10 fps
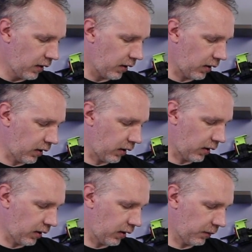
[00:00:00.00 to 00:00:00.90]

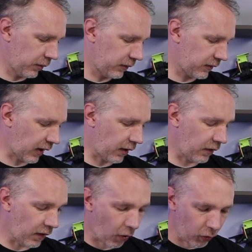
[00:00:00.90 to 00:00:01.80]
It's got
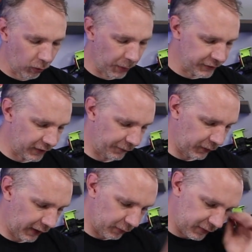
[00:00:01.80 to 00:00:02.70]
a whole bunch of different
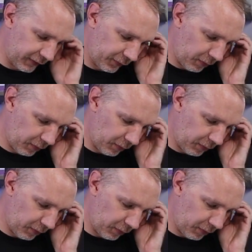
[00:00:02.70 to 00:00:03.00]
languages for the